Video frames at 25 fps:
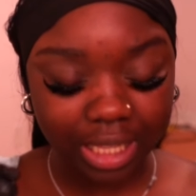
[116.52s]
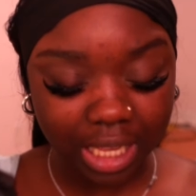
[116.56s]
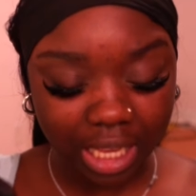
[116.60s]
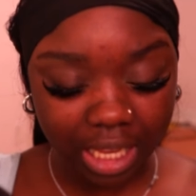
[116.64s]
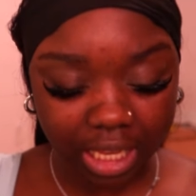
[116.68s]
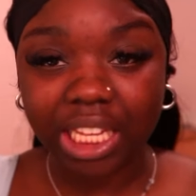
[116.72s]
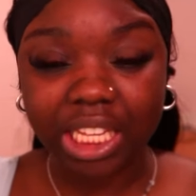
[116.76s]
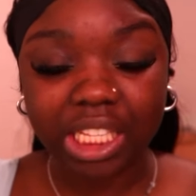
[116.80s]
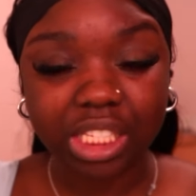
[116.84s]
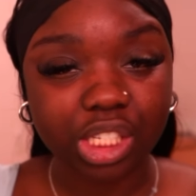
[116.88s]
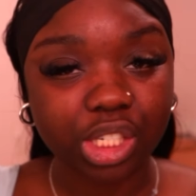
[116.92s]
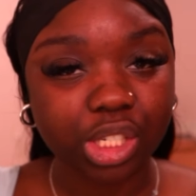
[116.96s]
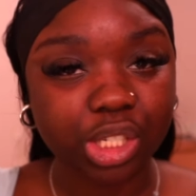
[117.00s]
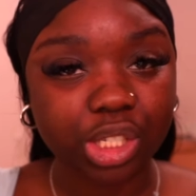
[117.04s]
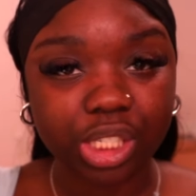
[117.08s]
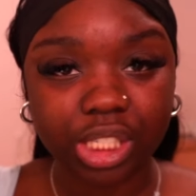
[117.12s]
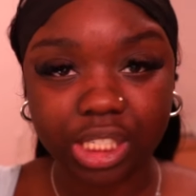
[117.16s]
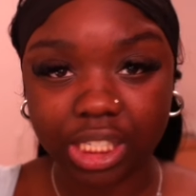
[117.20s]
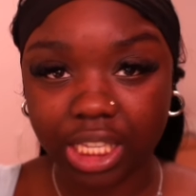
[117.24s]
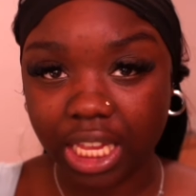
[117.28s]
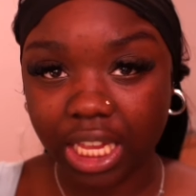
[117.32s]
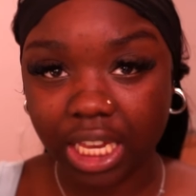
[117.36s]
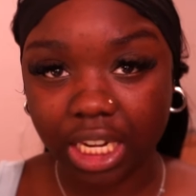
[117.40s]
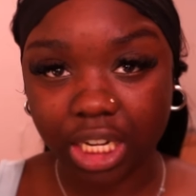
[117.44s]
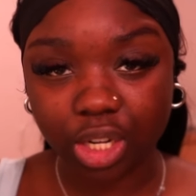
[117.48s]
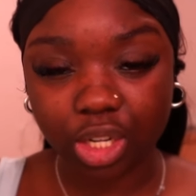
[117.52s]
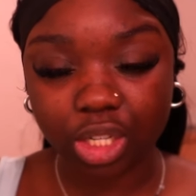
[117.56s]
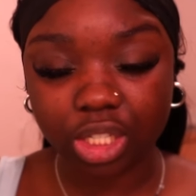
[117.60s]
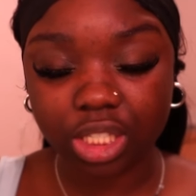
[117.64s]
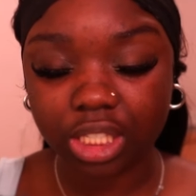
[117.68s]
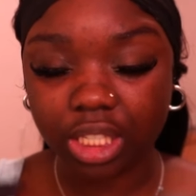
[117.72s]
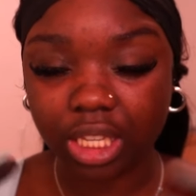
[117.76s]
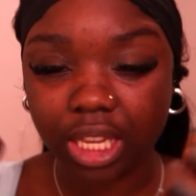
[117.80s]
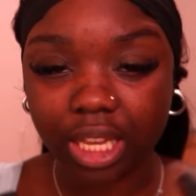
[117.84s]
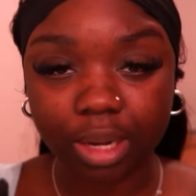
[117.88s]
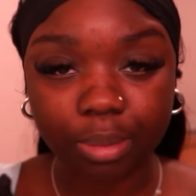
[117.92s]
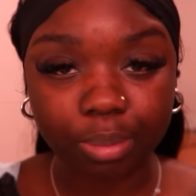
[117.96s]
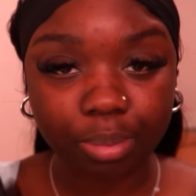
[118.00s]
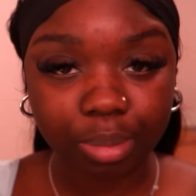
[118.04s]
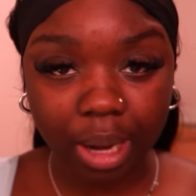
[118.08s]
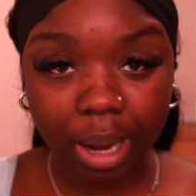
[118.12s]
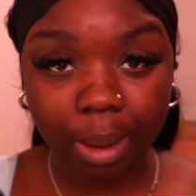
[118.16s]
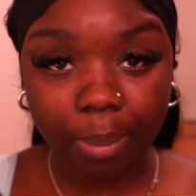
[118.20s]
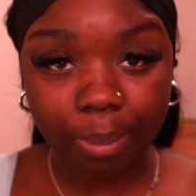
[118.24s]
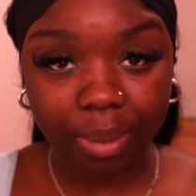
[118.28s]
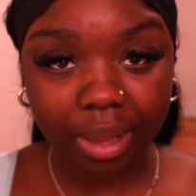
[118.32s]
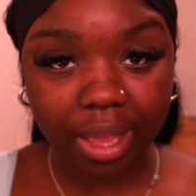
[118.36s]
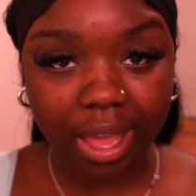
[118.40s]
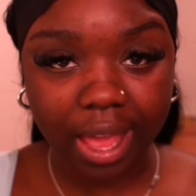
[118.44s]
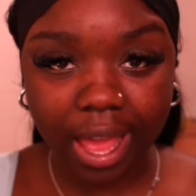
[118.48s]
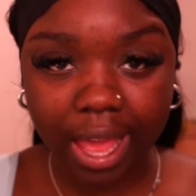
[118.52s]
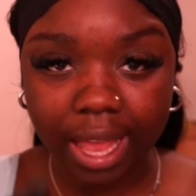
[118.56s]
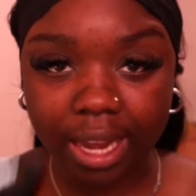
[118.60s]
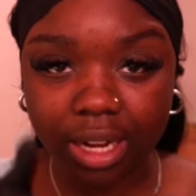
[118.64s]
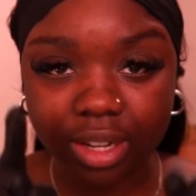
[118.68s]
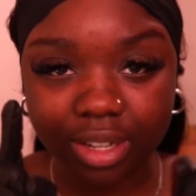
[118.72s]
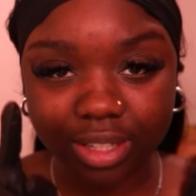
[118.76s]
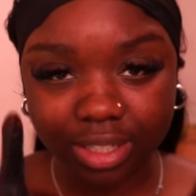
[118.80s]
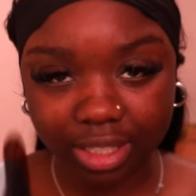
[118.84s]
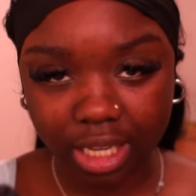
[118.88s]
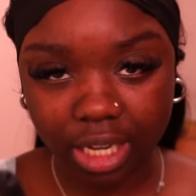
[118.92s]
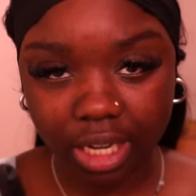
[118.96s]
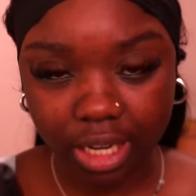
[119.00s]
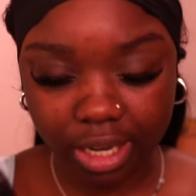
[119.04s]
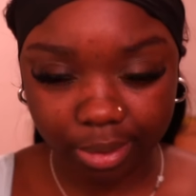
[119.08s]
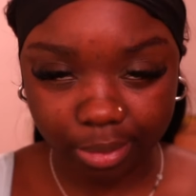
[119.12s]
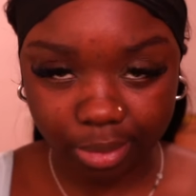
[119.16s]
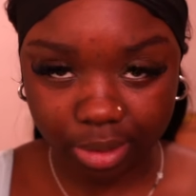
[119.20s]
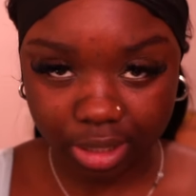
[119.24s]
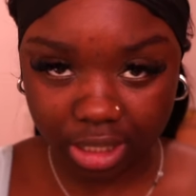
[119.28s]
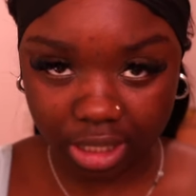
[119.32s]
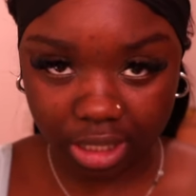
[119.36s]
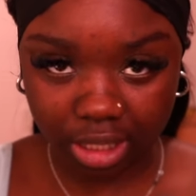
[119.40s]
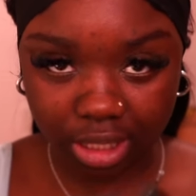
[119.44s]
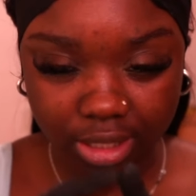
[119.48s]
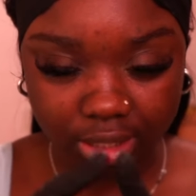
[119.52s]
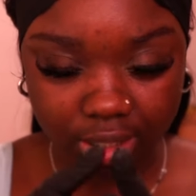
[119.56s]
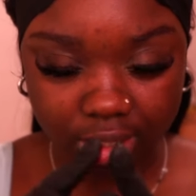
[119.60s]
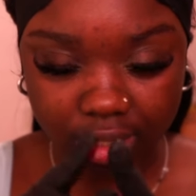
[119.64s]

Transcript: thing is your skin. Your skin prep and your skincare routine is